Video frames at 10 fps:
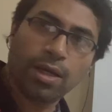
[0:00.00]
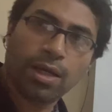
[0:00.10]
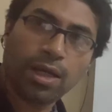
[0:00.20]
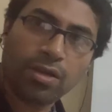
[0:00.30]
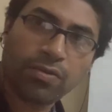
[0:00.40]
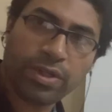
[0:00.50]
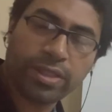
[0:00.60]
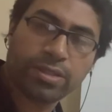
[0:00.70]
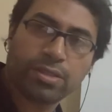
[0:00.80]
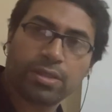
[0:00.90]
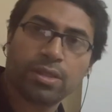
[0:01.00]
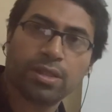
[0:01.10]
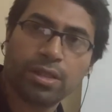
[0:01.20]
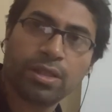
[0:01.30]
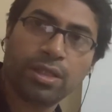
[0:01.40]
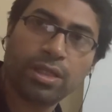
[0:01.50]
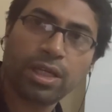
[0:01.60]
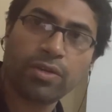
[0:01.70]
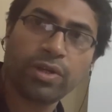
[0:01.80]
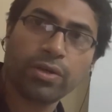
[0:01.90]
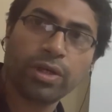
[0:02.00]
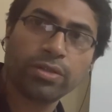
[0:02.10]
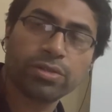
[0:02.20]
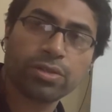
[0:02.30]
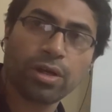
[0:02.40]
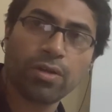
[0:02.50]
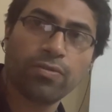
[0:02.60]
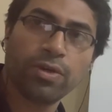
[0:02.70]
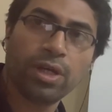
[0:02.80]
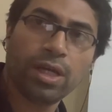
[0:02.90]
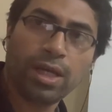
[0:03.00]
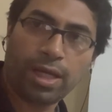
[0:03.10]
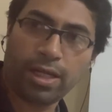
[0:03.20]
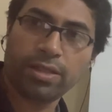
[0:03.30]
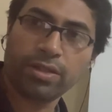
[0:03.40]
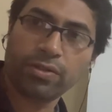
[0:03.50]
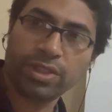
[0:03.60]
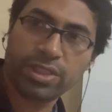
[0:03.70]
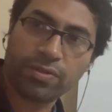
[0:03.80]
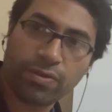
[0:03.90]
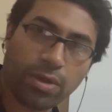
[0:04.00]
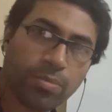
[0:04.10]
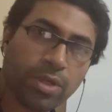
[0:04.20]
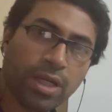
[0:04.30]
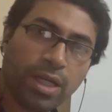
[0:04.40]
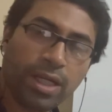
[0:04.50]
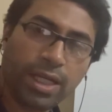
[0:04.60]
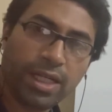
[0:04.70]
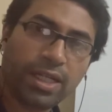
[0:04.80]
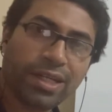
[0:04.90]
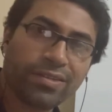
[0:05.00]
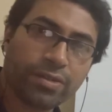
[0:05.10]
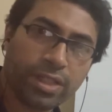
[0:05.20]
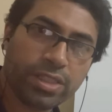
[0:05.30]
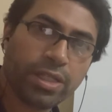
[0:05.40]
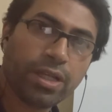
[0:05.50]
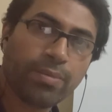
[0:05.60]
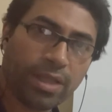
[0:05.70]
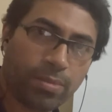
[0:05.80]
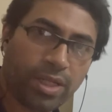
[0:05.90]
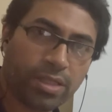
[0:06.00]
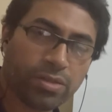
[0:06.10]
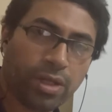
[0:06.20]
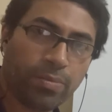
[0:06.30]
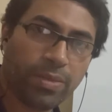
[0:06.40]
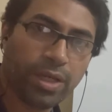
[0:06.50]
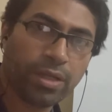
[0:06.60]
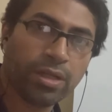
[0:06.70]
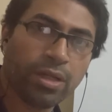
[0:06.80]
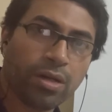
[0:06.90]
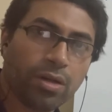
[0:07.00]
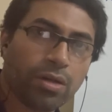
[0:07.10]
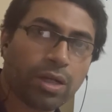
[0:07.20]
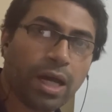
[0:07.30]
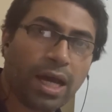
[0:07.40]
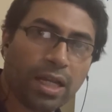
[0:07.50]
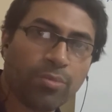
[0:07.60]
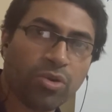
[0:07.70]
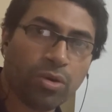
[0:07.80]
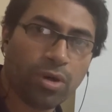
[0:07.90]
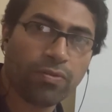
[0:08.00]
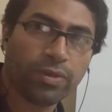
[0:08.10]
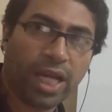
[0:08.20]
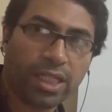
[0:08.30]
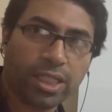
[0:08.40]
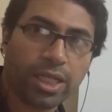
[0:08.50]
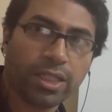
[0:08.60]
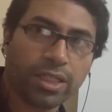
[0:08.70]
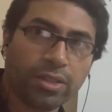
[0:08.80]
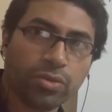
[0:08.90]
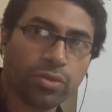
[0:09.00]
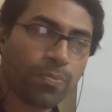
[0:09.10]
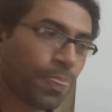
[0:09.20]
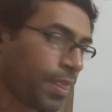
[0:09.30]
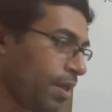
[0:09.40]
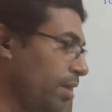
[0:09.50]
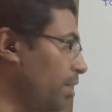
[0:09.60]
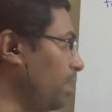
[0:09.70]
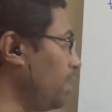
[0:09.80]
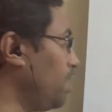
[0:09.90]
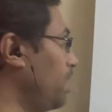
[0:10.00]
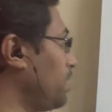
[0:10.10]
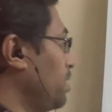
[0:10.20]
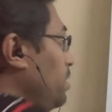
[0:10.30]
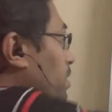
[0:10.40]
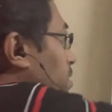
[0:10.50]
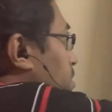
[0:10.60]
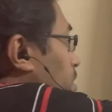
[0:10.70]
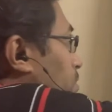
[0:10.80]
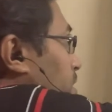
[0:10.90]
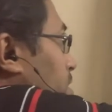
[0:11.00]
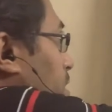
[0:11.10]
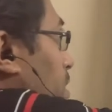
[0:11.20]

Hello friends, here we are going to solve another question from Indian Regional Mathematics Olympiad or RMO of 1992. And here is the question.